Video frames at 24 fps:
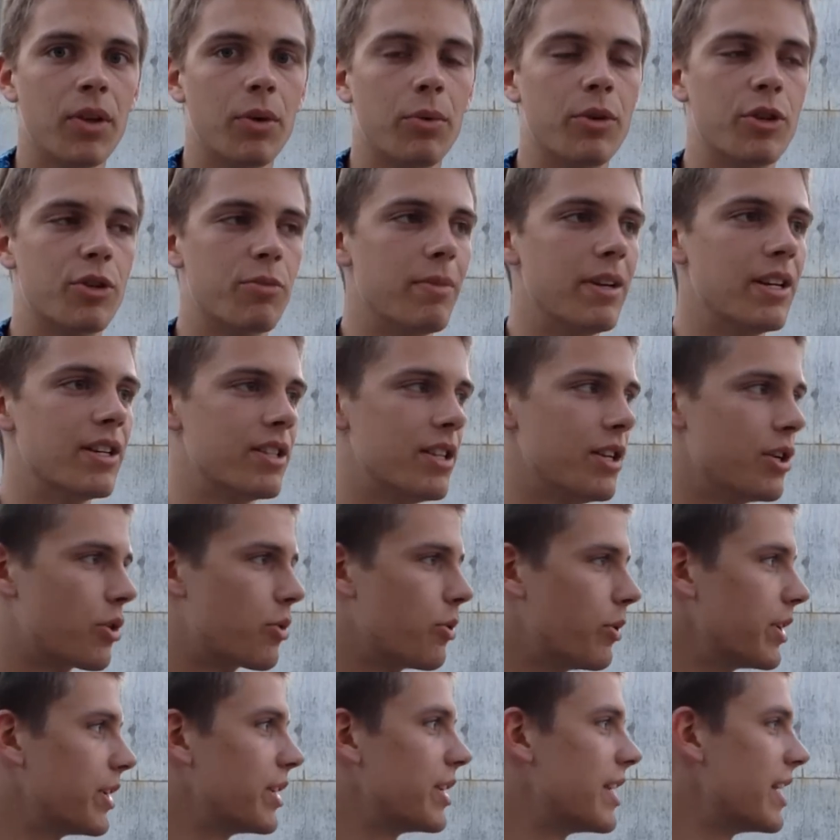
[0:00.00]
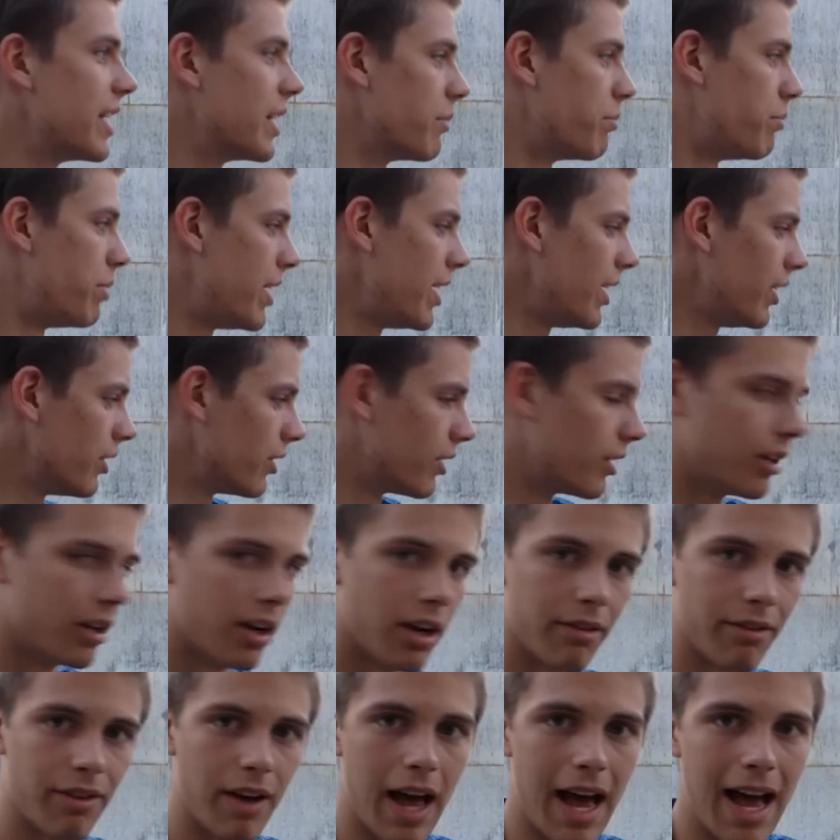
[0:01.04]
which means that you're going to get a pillar
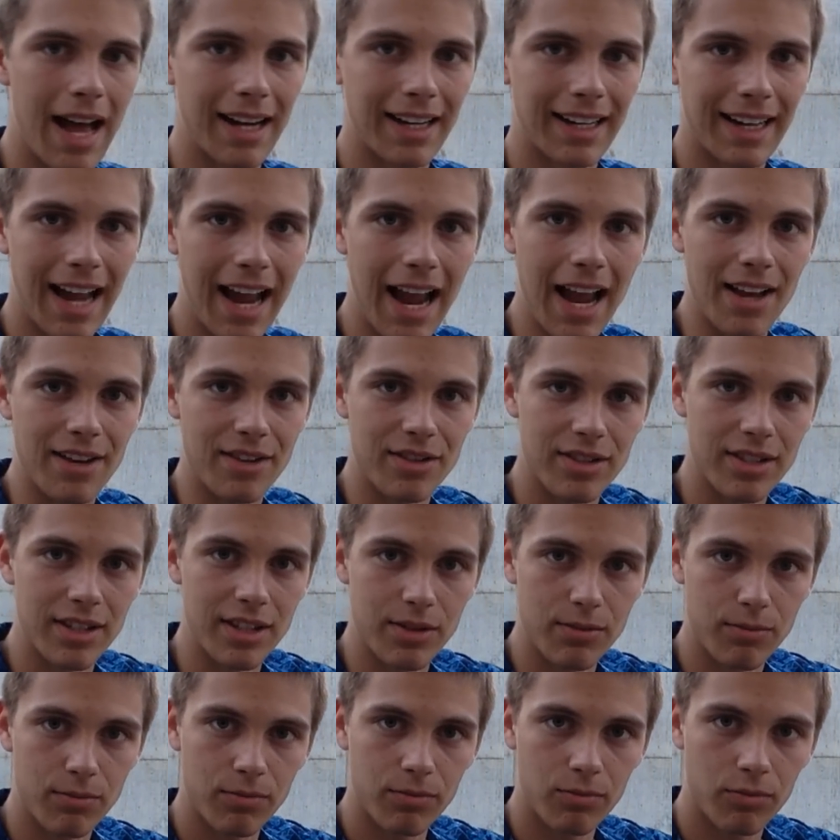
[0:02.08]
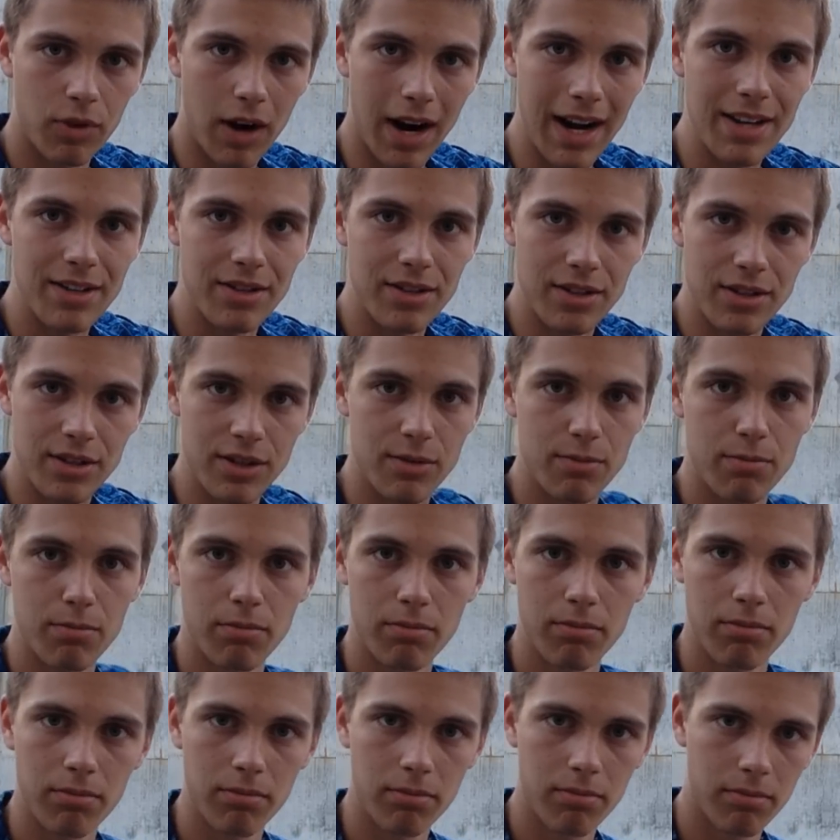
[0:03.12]
of hot gas that rises
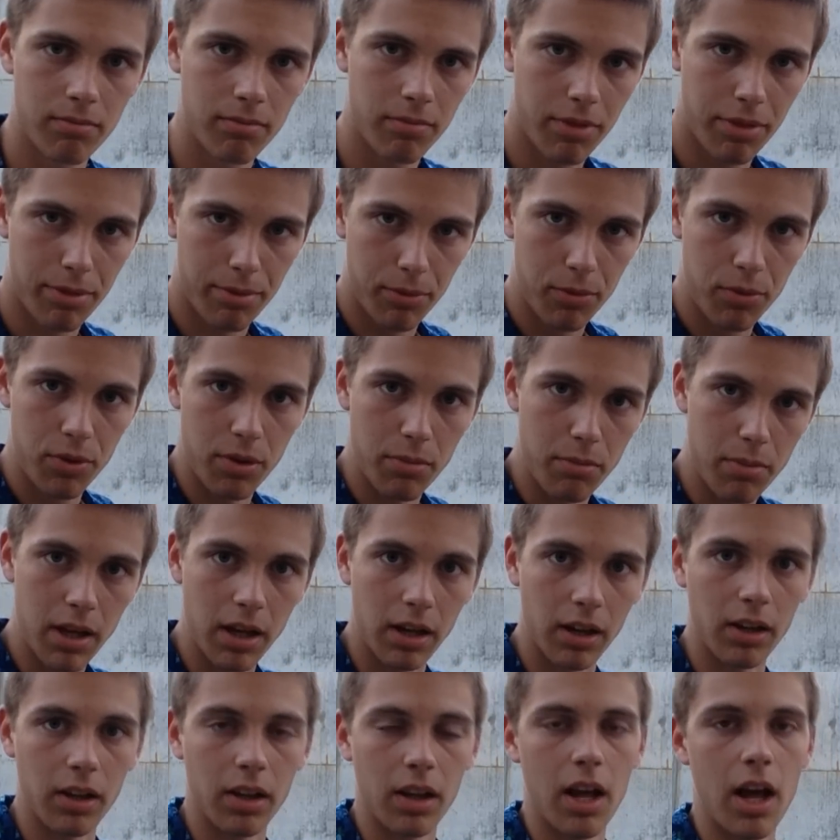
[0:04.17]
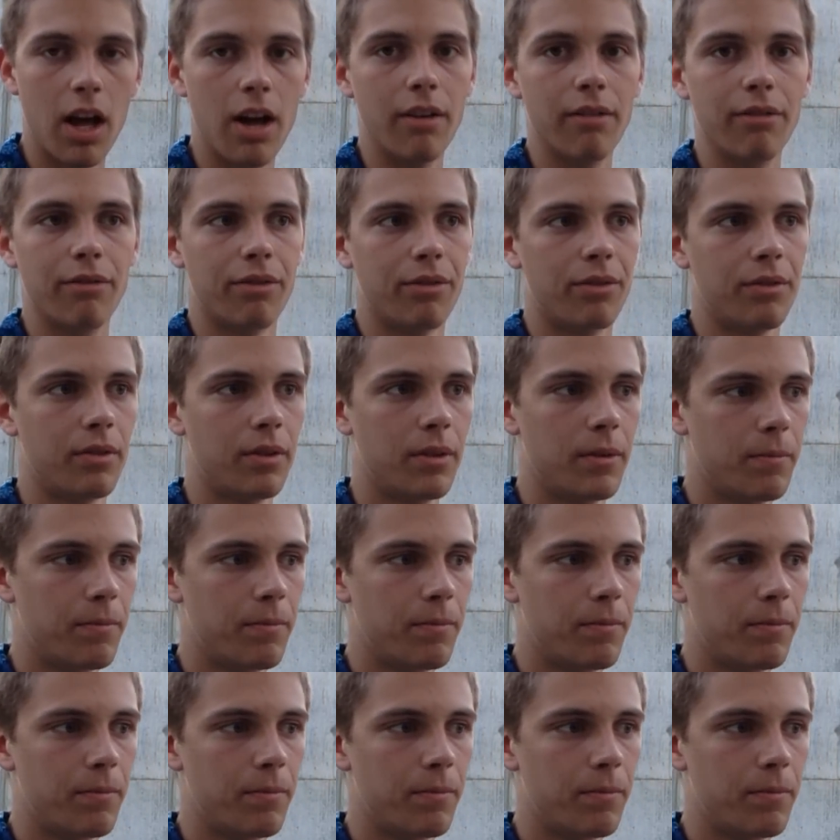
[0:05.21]
through the middle of